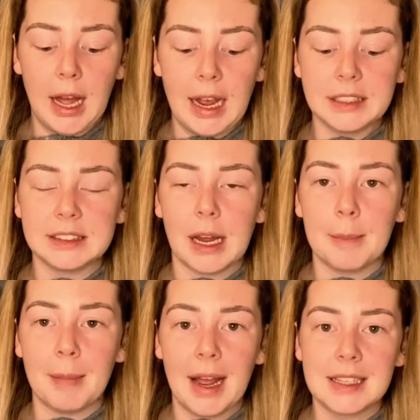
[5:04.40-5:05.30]
and a
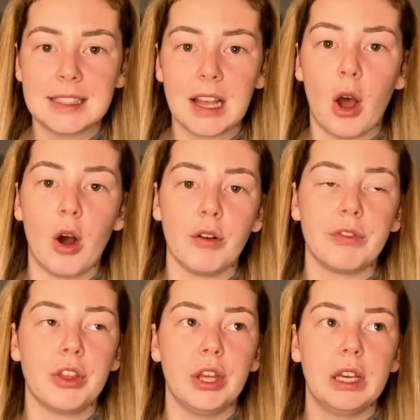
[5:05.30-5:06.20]
mindset
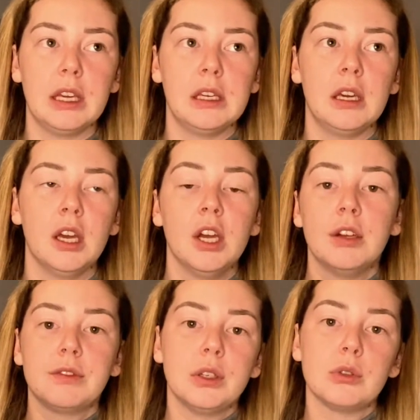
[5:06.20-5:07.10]
of the
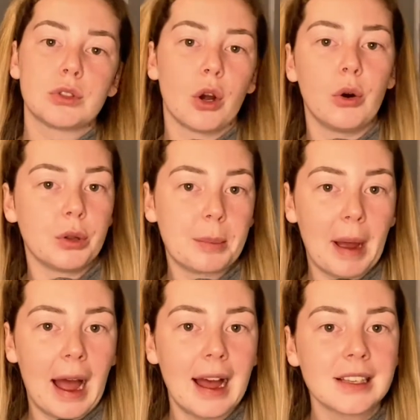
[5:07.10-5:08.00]
future or the
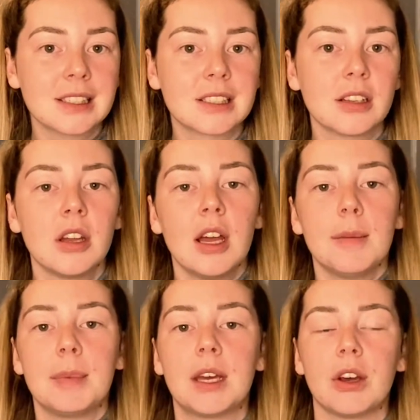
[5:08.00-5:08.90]
past,
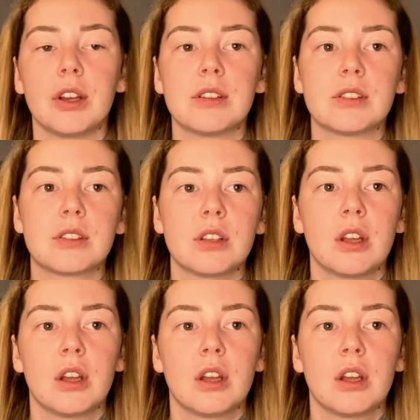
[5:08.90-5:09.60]
because